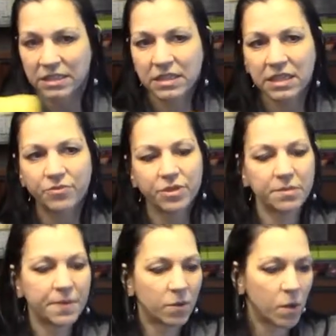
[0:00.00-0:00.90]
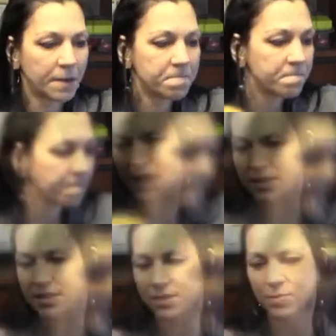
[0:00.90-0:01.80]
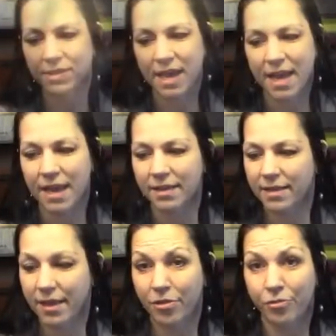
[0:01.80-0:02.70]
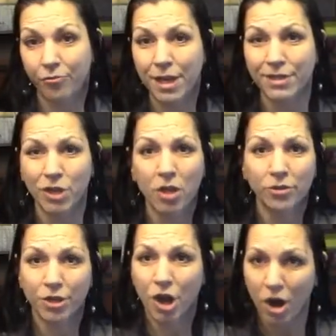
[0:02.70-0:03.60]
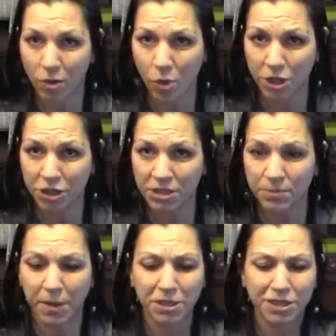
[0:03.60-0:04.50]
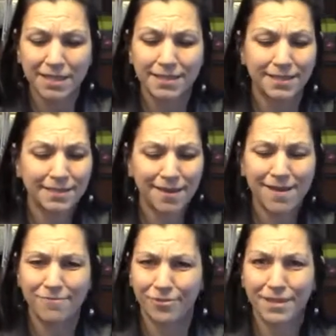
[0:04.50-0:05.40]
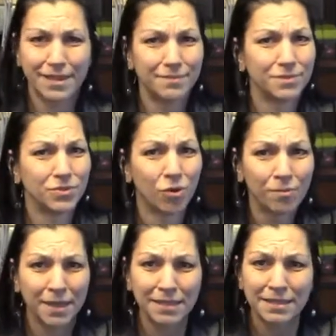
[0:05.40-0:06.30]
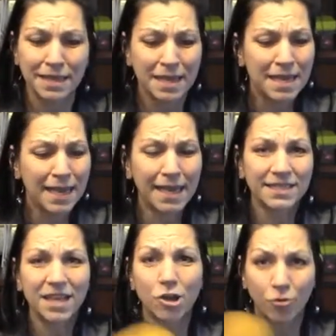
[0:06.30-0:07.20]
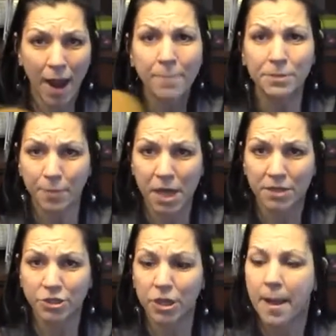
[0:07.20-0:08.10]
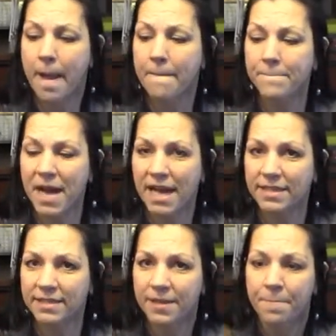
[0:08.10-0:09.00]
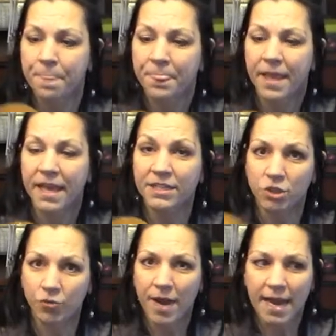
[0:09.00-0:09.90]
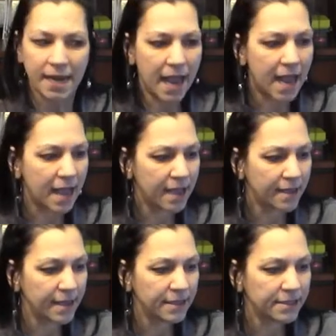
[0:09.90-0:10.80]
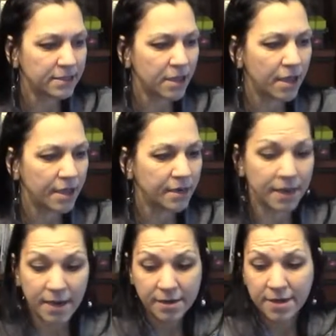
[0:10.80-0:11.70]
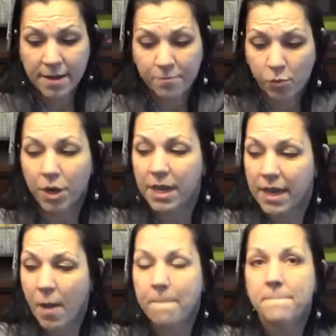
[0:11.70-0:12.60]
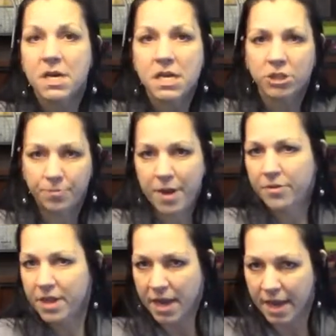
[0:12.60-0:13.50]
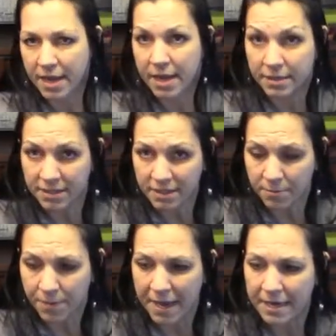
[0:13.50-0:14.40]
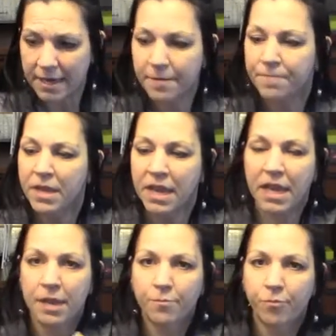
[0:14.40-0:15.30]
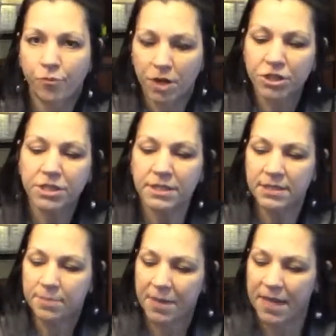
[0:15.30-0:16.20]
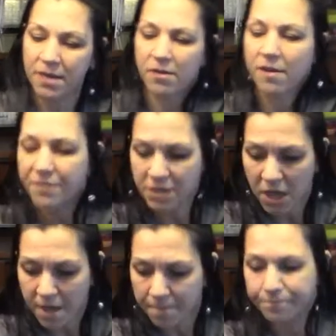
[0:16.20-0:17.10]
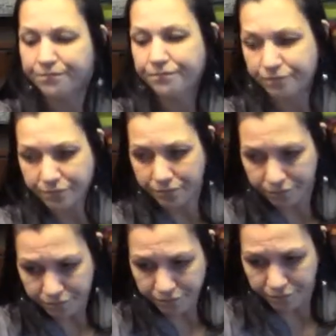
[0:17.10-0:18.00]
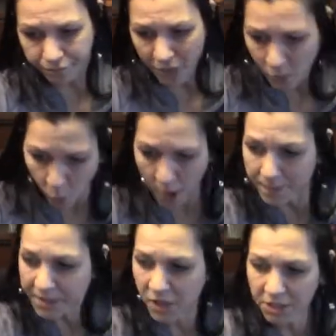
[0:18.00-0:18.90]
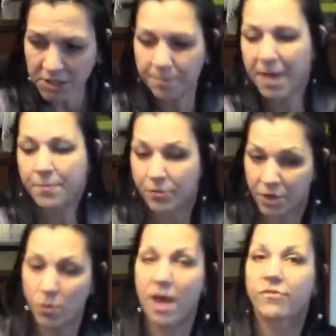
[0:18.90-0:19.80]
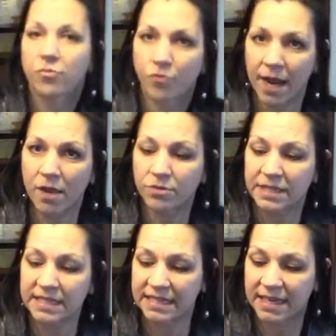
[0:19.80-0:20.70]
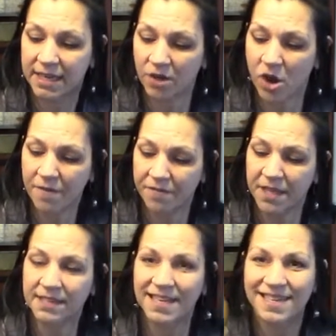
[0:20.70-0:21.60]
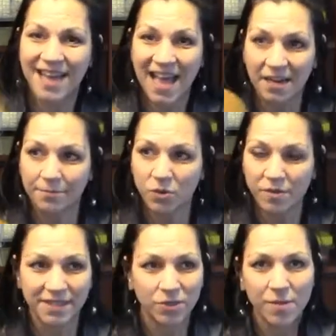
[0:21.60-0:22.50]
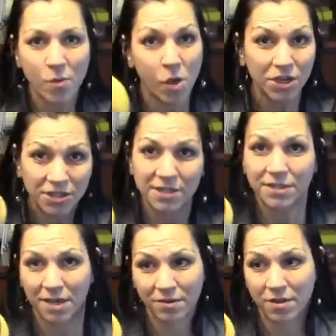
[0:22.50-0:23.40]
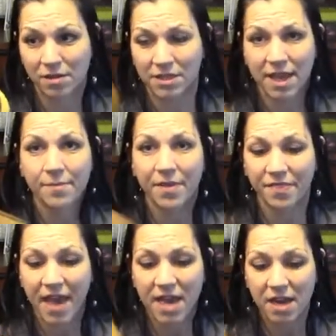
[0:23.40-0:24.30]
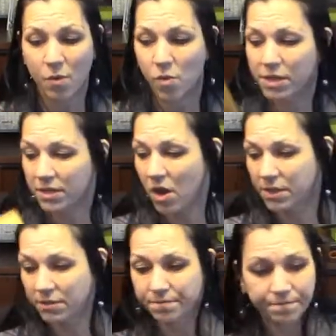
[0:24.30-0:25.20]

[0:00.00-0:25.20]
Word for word: Get a really big one. Guys, this was a like $3 car washing sponge. It's not really absorbent. It's a crap sponge, but it's great. Uh, it's it, ended up working out much better than I anticipated. It brushes the paint off the top, wipes it onto paper that you have around it, getting it off this and not absorbing it. So I'm not washing this sucker all the time. That was awesome.